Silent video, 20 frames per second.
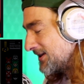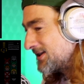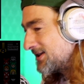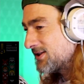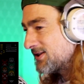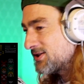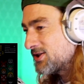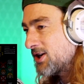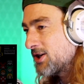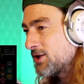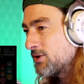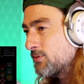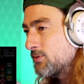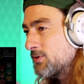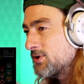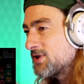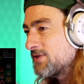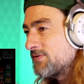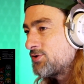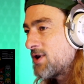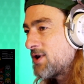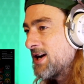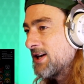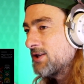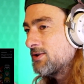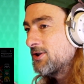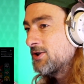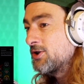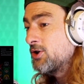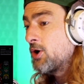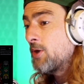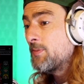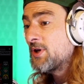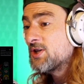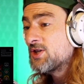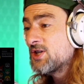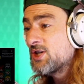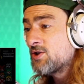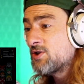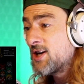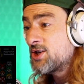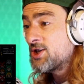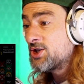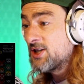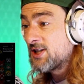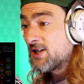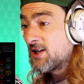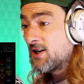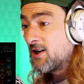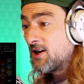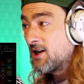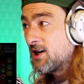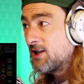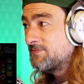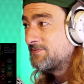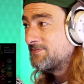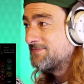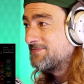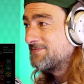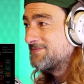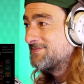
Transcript: This is the Tiger Woods of triangle, and not because he's crashed his car.